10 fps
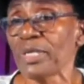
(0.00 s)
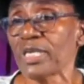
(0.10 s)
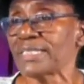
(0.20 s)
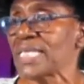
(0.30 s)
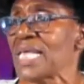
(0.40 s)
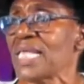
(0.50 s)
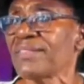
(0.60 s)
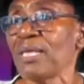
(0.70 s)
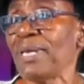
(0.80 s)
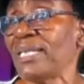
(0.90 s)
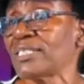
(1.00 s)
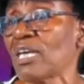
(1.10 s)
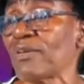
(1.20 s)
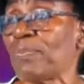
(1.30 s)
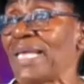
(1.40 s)
because they may
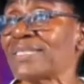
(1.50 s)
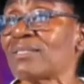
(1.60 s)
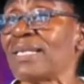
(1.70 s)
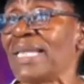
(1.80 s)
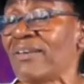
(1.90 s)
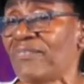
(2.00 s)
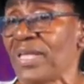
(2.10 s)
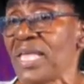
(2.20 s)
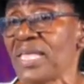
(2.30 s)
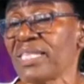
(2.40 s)
not have a place to live.